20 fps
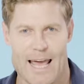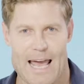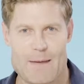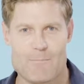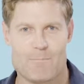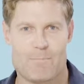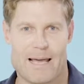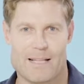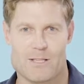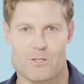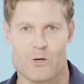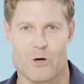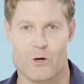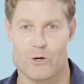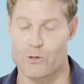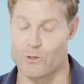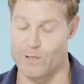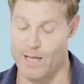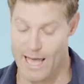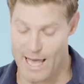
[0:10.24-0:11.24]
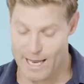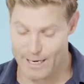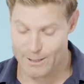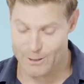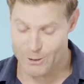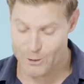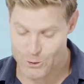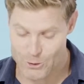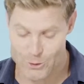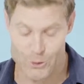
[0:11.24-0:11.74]
and Pet Circle, and
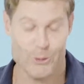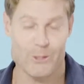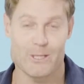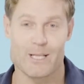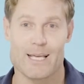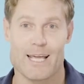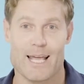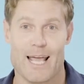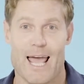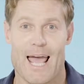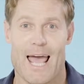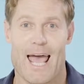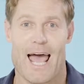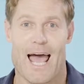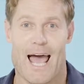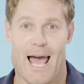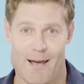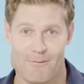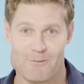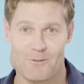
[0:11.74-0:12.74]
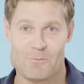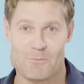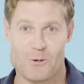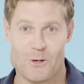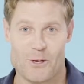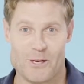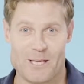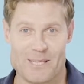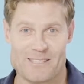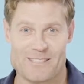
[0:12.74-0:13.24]
you certainly have some
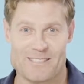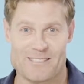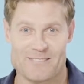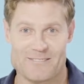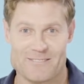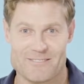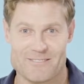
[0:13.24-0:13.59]
beauties.